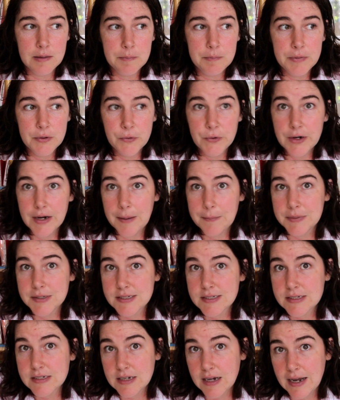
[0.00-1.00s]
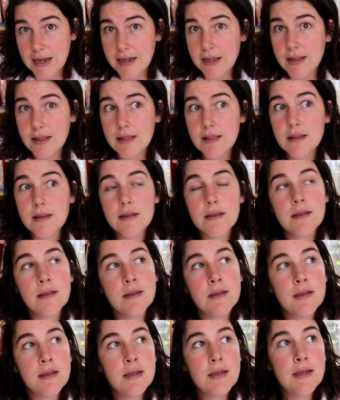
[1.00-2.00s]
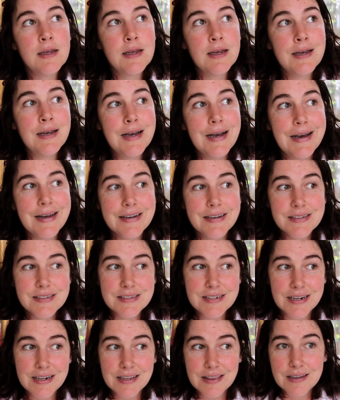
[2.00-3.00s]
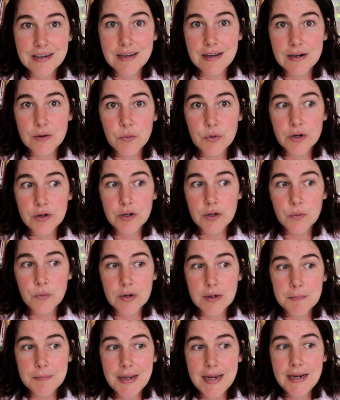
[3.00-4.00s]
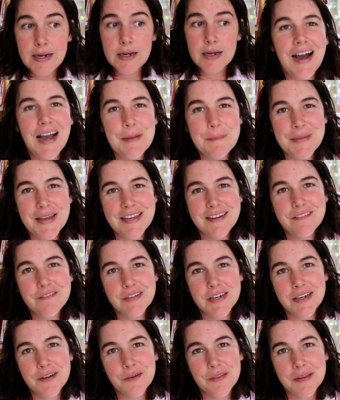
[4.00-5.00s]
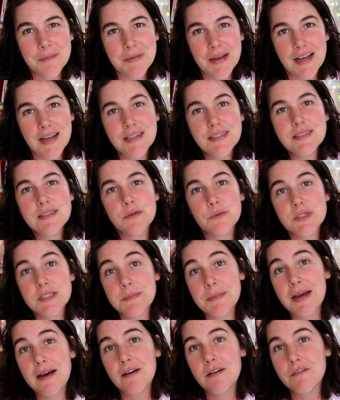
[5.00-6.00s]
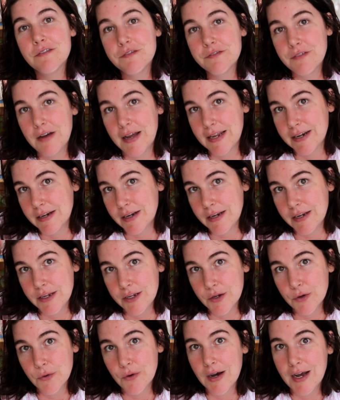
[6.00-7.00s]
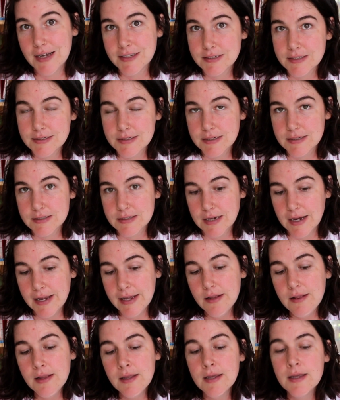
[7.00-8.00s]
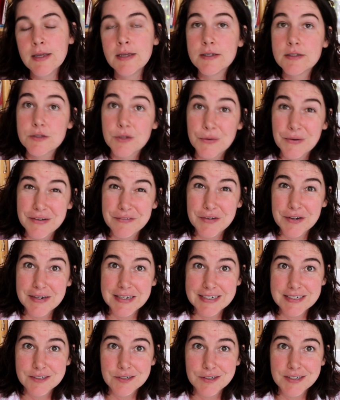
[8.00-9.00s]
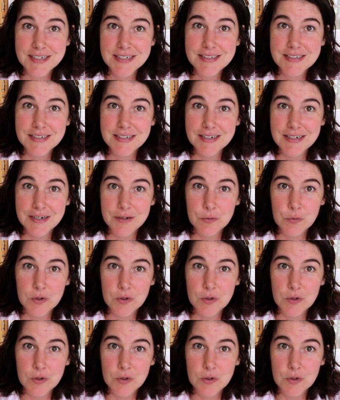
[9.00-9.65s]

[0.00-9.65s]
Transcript: building up a style, understanding the kind of work you want to make. I made a video in the past that was about finding your artistic style. So if you're interested in